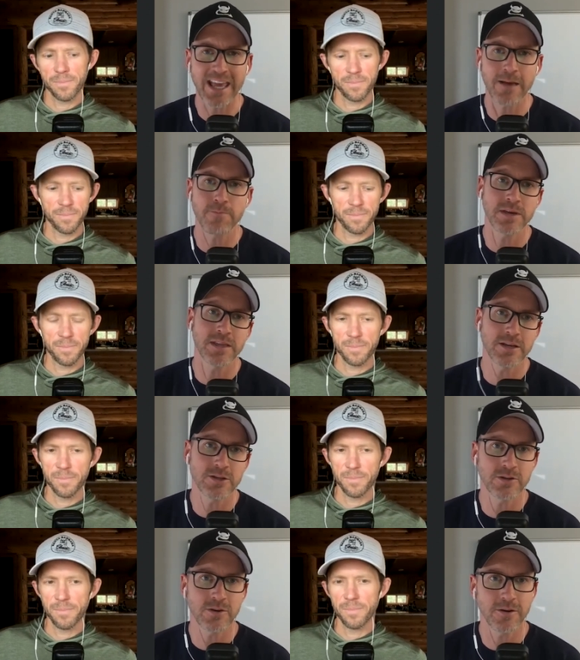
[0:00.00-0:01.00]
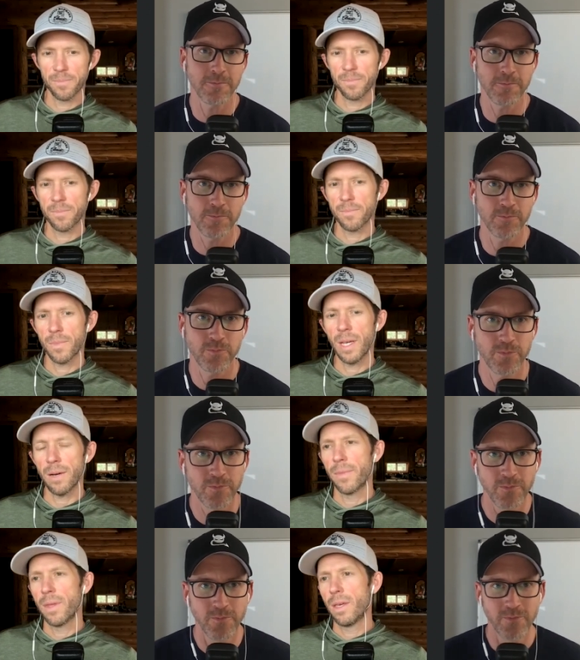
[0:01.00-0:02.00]
Speaker 1: can't be the issue here.
Speaker 2: Yeah.
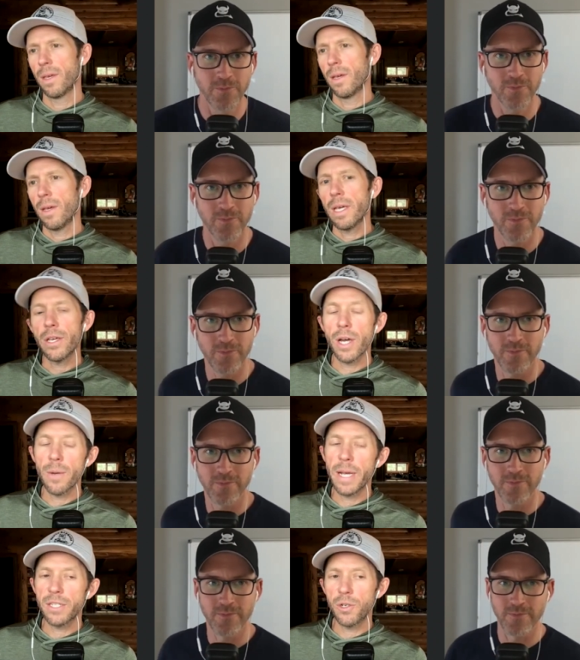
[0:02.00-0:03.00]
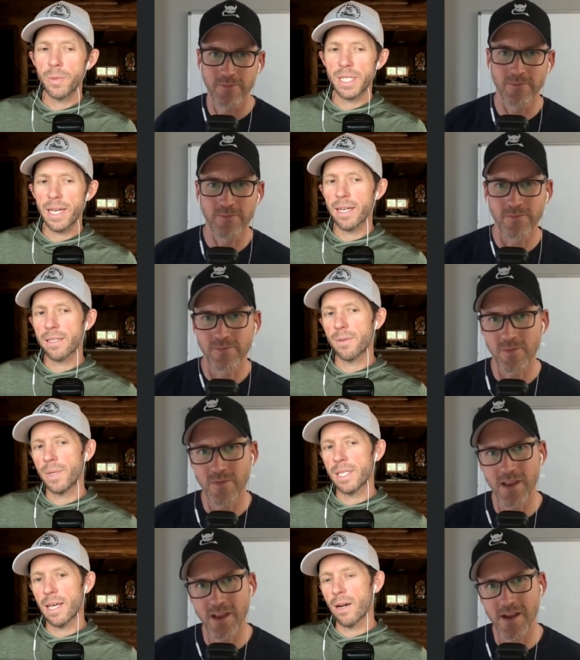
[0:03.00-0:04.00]
Yeah. You got to make two mistakes to
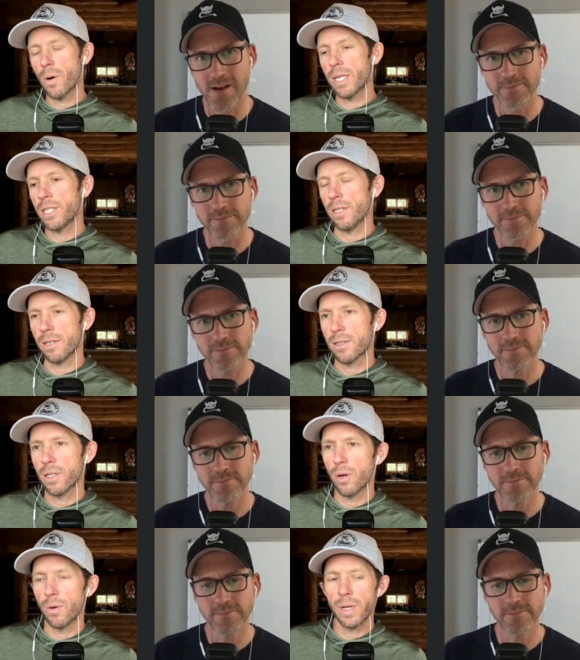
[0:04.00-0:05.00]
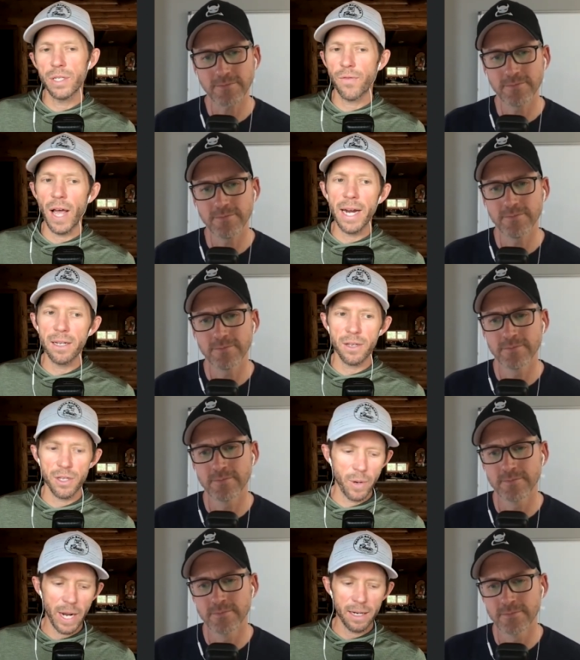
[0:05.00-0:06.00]
miss that question. So it's fine that
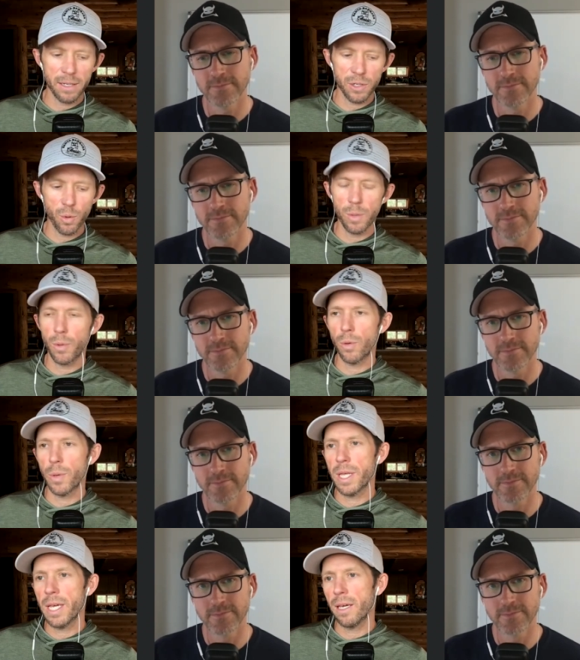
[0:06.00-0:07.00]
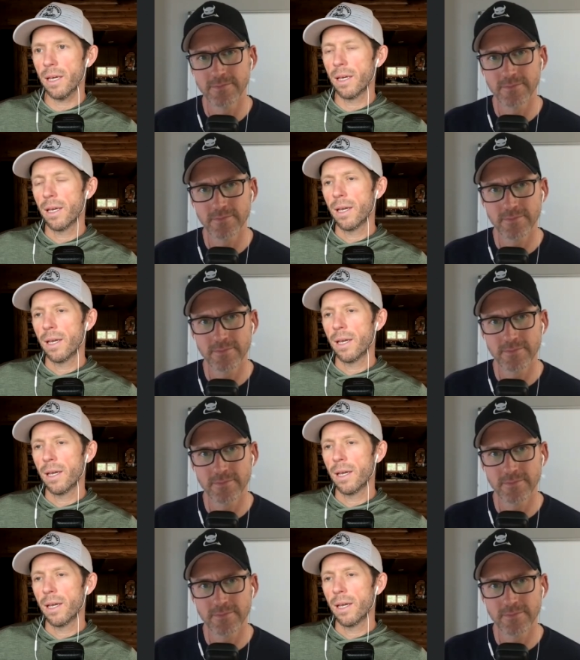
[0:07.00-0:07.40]
you had this quibble with E